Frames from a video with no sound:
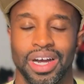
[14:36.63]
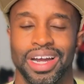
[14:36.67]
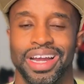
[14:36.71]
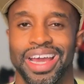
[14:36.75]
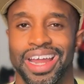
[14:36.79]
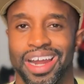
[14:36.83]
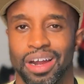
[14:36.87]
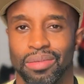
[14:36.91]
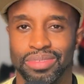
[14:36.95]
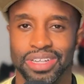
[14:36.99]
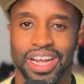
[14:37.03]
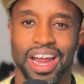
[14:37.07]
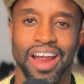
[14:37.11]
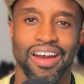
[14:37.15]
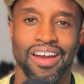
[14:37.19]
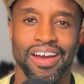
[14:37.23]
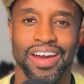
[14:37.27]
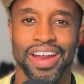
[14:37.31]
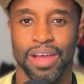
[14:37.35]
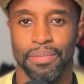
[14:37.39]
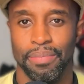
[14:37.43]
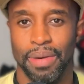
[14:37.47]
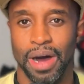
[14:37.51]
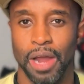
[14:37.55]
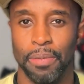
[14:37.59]
Again, I'm
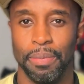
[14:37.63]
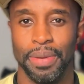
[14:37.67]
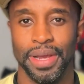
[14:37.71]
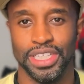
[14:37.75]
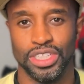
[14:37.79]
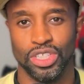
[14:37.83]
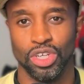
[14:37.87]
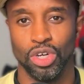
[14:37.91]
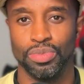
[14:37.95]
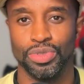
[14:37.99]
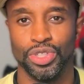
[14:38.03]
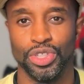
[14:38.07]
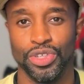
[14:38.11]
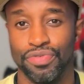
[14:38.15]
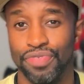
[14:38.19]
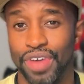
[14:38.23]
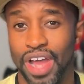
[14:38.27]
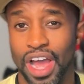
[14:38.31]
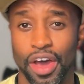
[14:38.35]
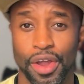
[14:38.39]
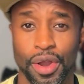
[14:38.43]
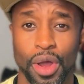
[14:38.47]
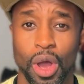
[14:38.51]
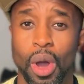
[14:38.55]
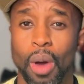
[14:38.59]
Darren, and Podpaste hopes you
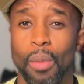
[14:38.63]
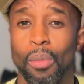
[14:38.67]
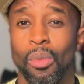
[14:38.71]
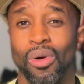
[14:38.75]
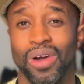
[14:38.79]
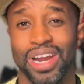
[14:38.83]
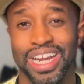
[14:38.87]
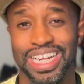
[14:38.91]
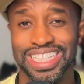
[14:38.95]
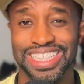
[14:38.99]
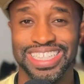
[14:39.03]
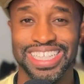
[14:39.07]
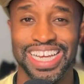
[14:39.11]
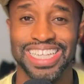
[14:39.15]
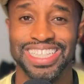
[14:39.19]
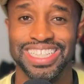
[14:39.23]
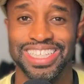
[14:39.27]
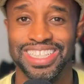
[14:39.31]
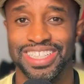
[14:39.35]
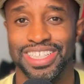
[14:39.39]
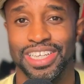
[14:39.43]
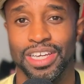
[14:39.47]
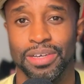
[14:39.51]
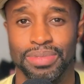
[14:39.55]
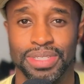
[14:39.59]
found more insights
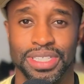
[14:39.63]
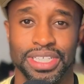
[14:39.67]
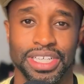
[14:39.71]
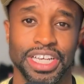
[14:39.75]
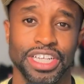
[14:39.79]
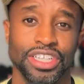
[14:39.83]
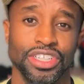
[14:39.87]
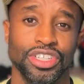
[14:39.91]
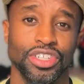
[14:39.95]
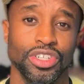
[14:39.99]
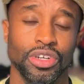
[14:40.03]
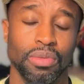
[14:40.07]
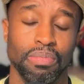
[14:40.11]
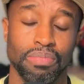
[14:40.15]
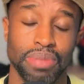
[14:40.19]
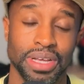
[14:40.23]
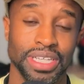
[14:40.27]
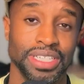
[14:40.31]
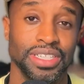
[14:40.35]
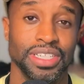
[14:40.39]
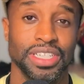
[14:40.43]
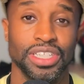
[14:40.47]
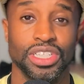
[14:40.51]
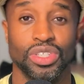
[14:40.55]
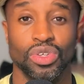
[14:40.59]
and tips into your
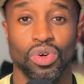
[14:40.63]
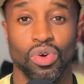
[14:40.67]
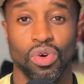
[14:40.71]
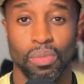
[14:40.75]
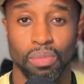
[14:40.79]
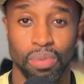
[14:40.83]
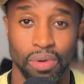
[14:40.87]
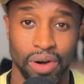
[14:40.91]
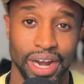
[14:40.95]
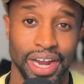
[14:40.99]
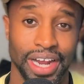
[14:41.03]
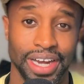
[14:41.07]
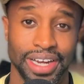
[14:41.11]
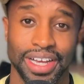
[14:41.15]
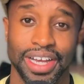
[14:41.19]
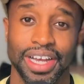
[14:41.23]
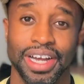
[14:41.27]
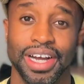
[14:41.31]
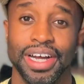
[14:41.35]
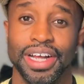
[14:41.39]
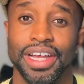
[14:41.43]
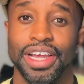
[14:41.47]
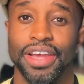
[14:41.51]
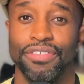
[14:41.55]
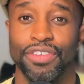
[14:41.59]
business or brand.
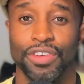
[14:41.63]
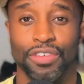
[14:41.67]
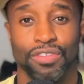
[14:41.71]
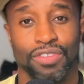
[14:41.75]
If